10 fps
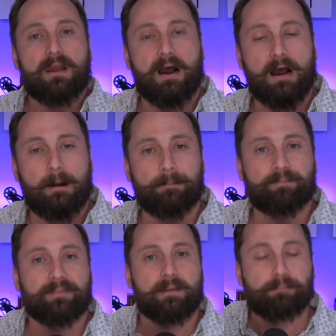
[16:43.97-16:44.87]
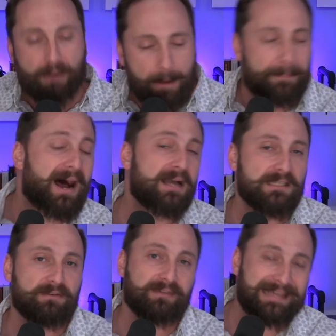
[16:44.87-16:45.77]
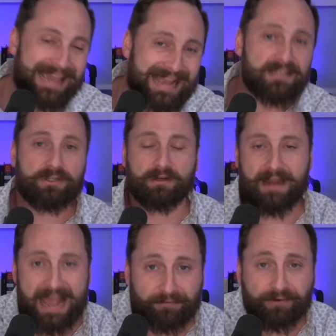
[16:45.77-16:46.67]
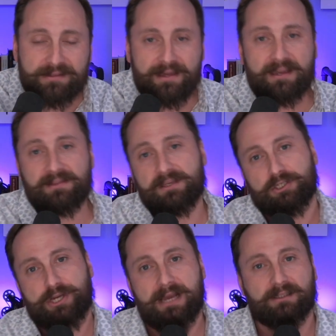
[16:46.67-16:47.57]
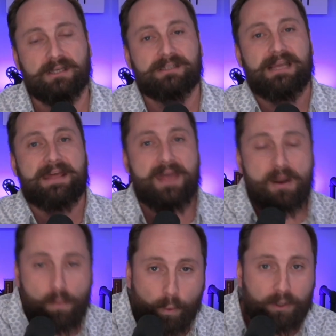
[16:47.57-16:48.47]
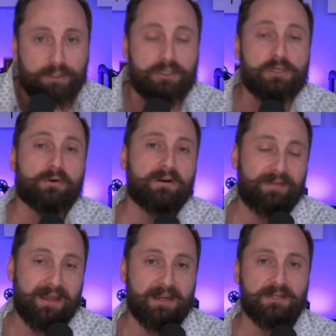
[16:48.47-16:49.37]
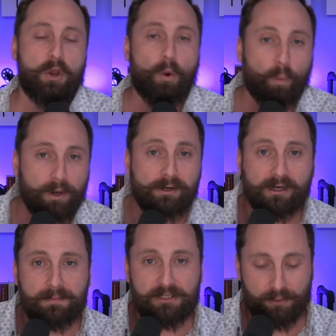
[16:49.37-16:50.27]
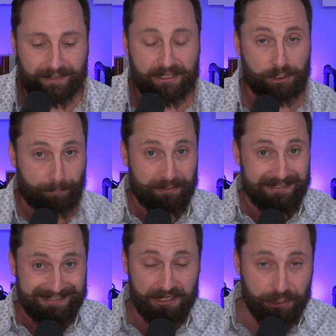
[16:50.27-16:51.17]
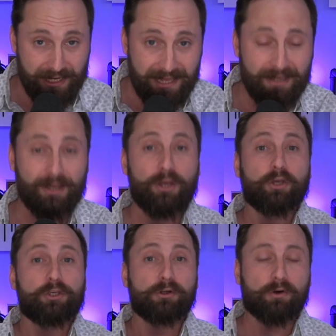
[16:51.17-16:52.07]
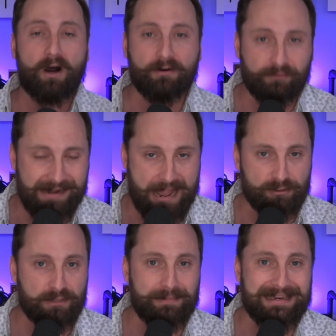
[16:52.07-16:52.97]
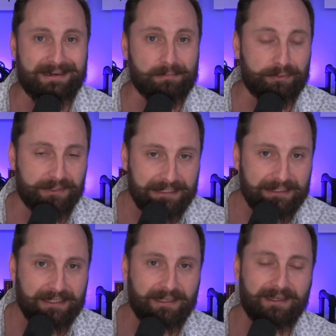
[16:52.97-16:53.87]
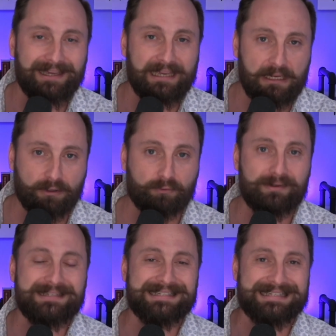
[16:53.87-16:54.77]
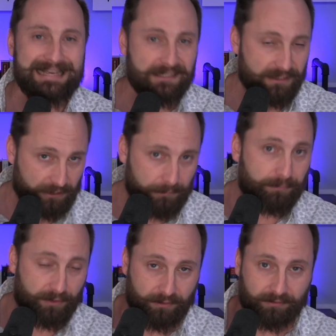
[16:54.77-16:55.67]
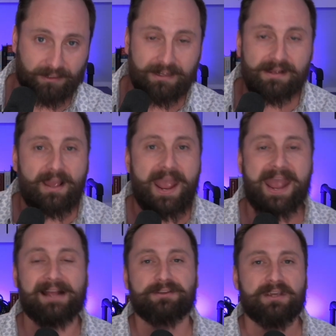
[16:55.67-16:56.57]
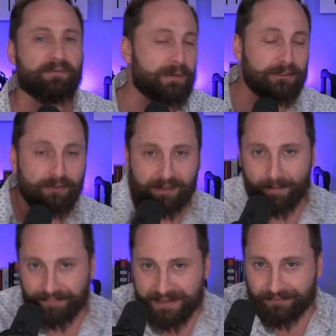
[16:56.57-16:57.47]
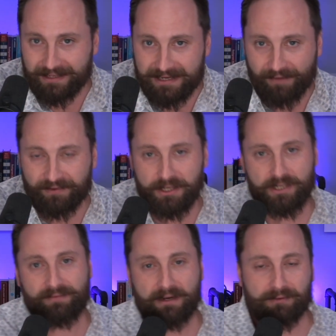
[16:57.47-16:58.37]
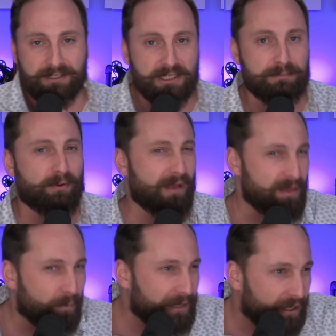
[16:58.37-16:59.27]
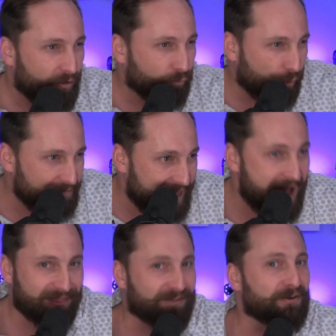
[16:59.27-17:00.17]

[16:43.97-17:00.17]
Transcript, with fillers: um, positively answered everything in this checklist and that works to your advantage, what you're going to be doing is you're positioning your offer now to be completely irresistible. And if we look up even the definition of irresistible and then we run that